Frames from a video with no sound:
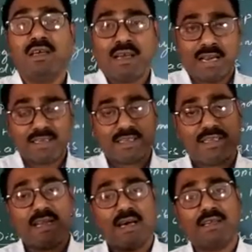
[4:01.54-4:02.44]
and
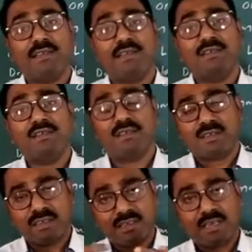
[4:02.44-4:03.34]
then another
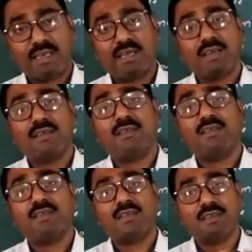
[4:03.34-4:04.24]
instruction, then another
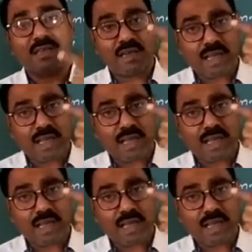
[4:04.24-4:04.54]
instruction.